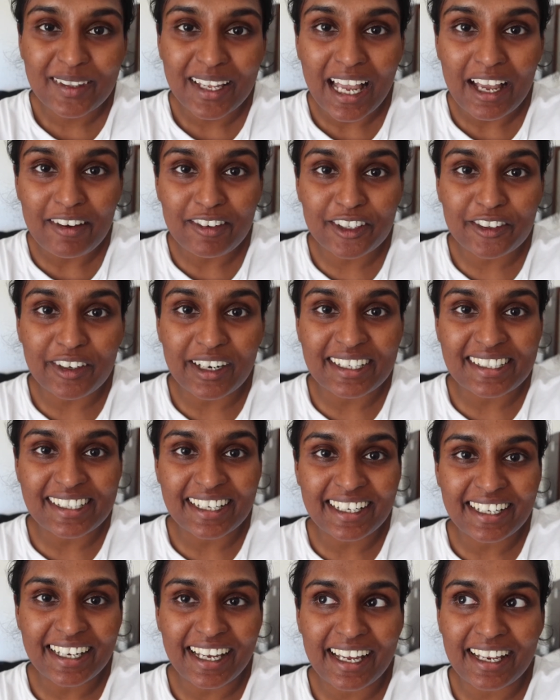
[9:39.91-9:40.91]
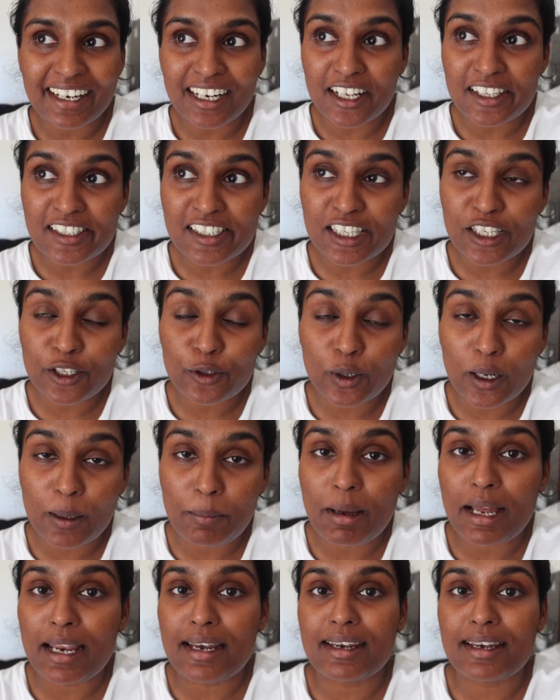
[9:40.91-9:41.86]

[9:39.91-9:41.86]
Have a great day, and I'll see you in my